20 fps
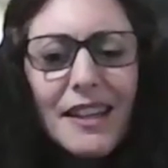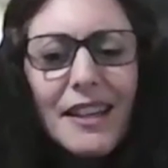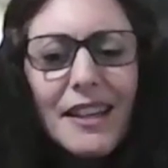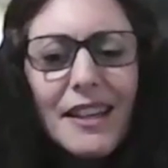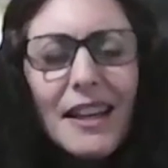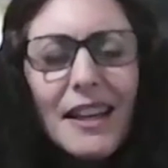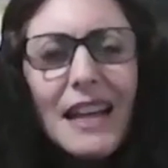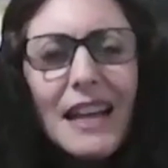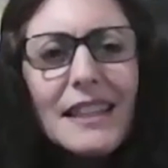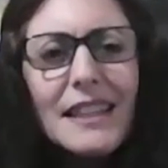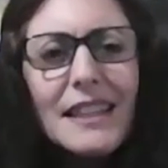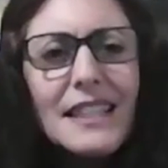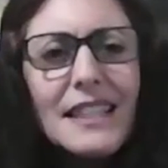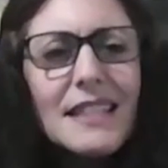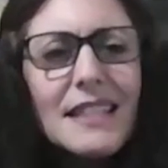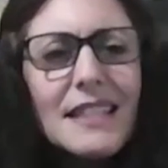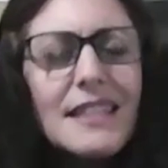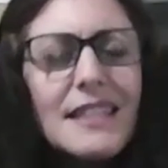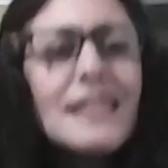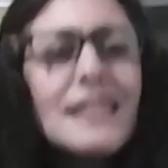And
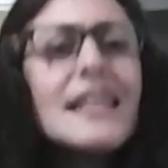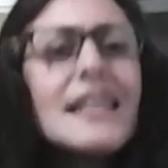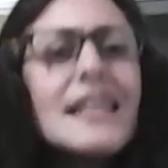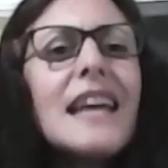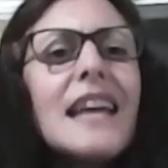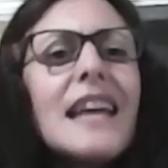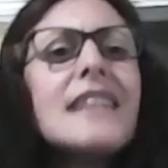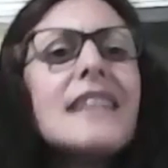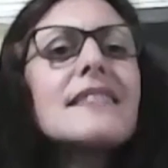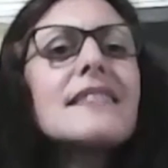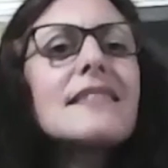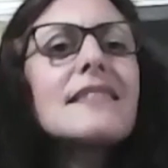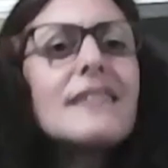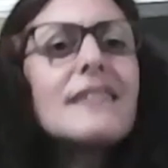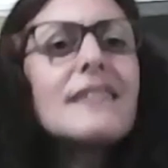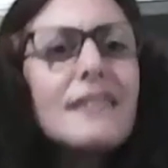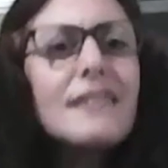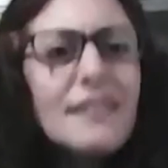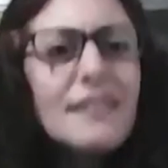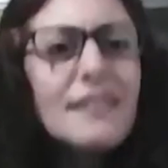this takes
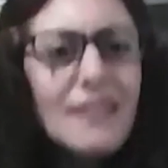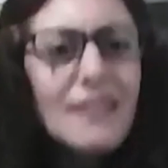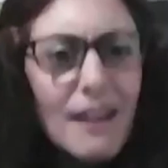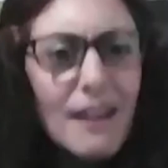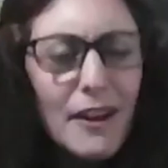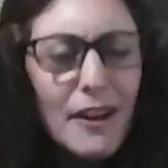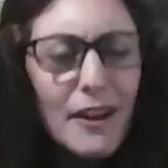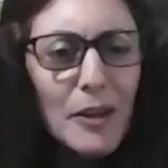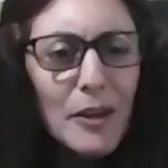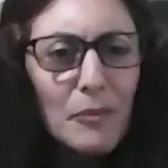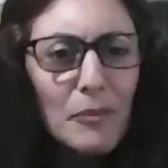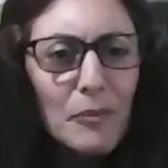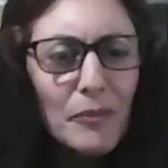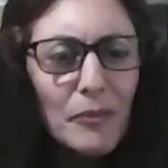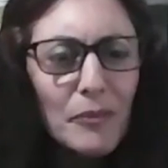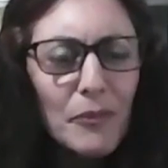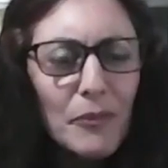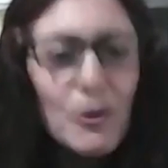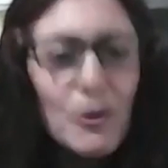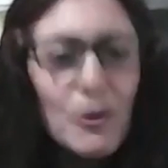time.
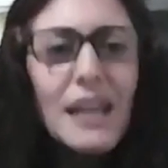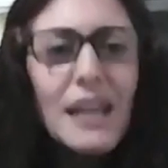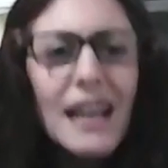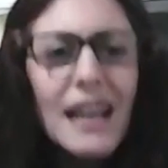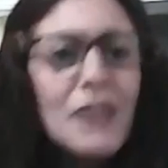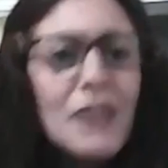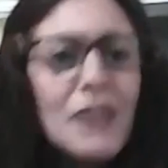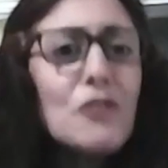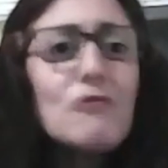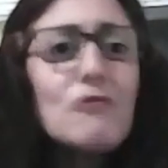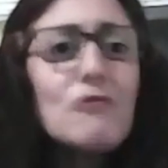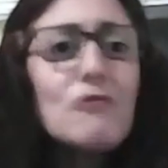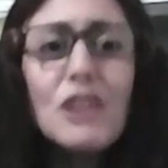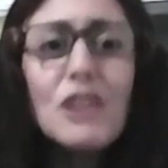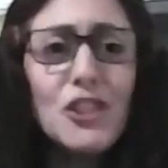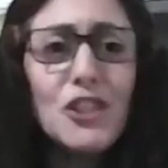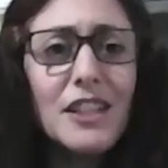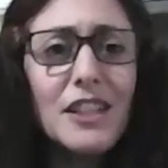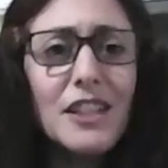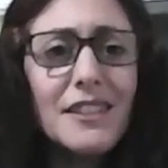We cannot
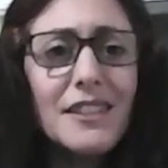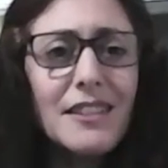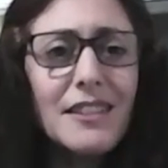rush it.